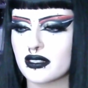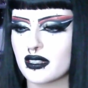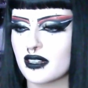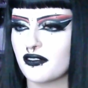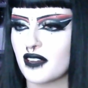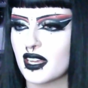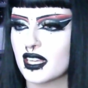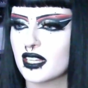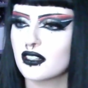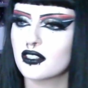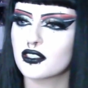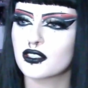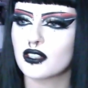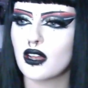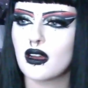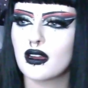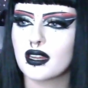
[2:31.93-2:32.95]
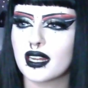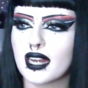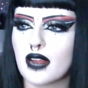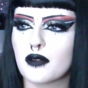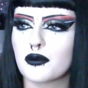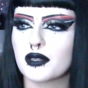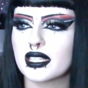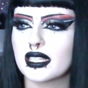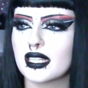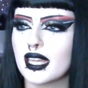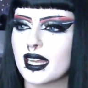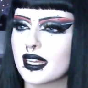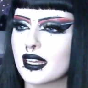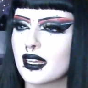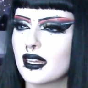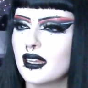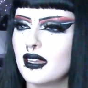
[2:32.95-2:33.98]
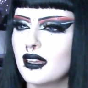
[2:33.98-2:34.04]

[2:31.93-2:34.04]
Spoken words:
And if I hear a song and I really like